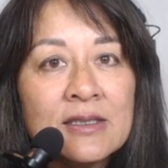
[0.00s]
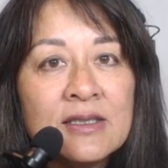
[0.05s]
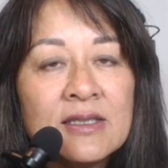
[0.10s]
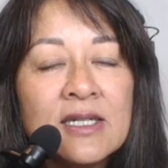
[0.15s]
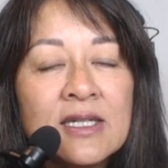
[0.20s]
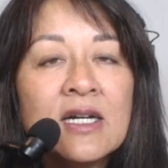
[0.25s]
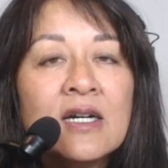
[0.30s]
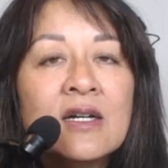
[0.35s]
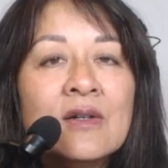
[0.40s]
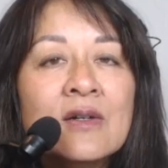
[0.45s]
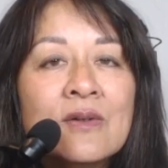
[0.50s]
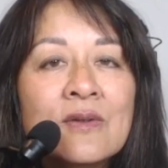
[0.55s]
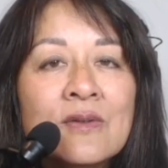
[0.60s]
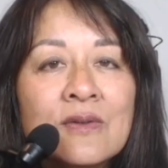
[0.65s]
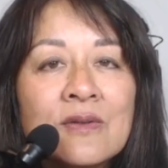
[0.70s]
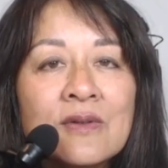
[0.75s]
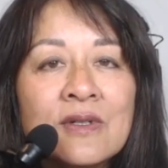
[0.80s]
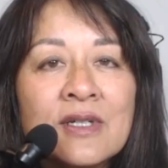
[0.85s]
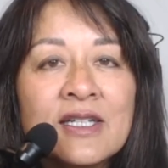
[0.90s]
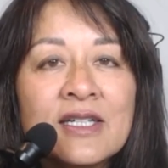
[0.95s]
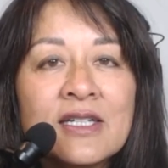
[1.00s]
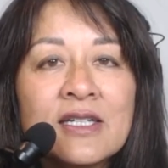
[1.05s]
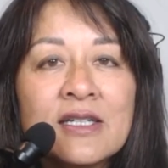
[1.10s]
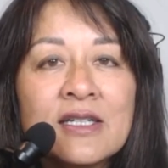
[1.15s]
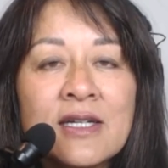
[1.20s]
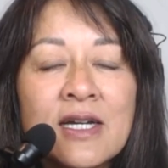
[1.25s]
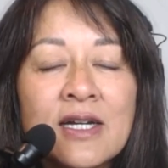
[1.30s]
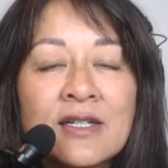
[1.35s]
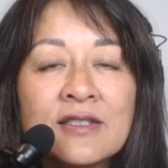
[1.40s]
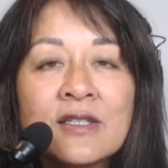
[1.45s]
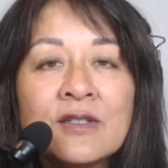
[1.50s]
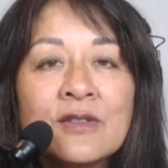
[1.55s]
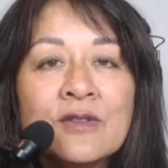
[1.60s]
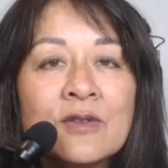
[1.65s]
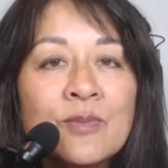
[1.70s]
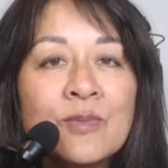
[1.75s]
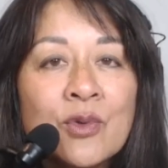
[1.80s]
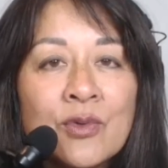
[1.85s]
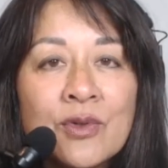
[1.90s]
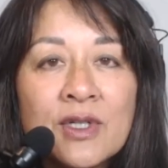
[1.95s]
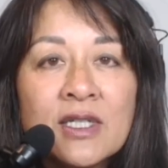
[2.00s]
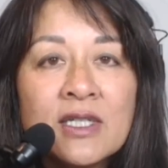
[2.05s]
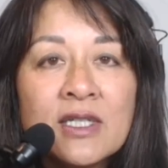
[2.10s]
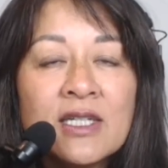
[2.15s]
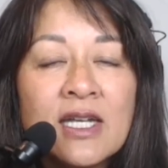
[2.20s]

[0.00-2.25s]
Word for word: Now, that's a good point.